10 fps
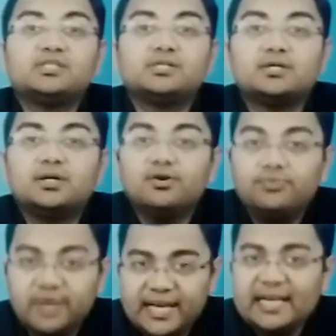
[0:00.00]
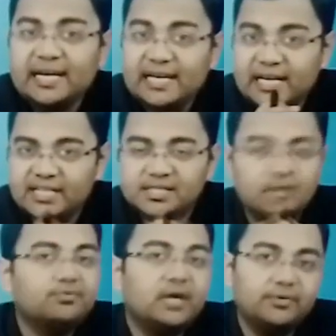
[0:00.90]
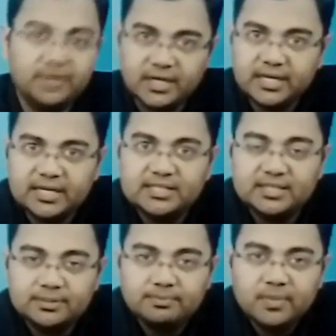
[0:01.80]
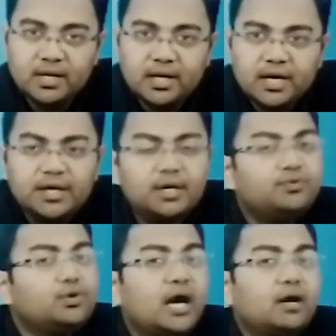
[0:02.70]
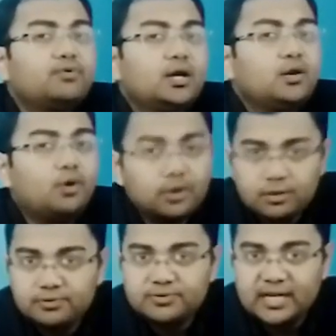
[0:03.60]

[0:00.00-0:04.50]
which weigh less than 500 kg. Here you have a lot of